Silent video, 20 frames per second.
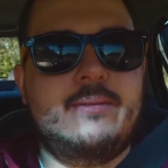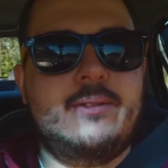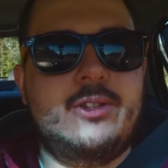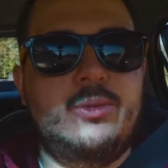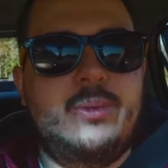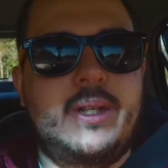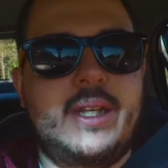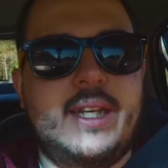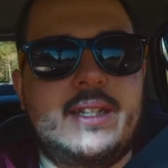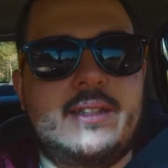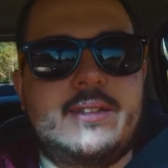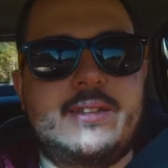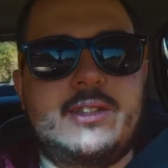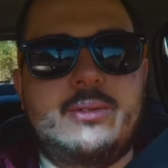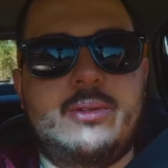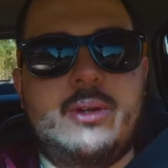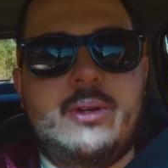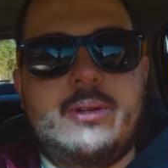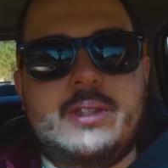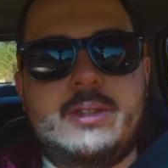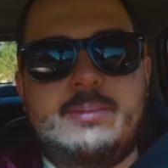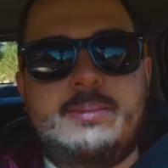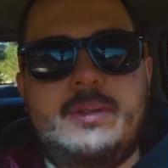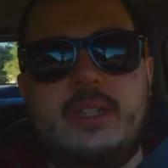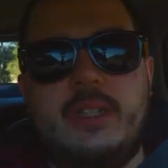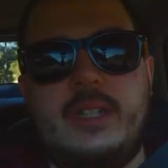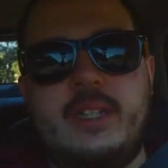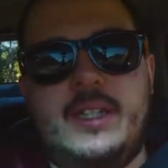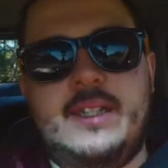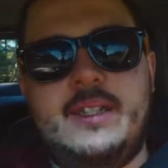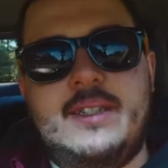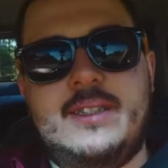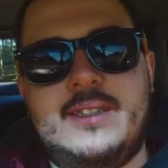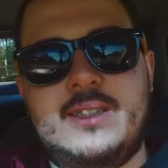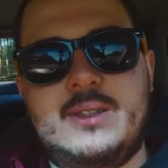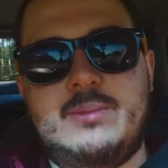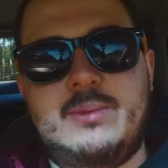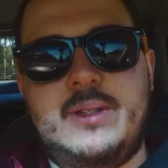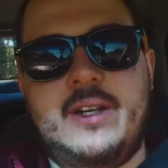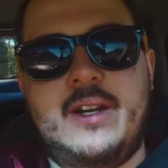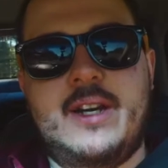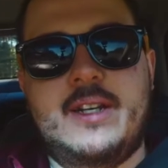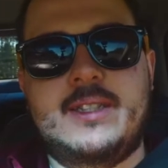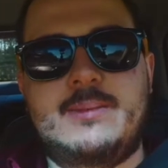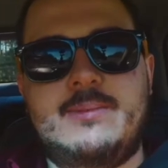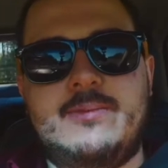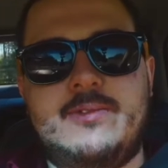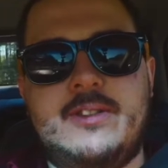2 weekends in a row is it's pretty awesome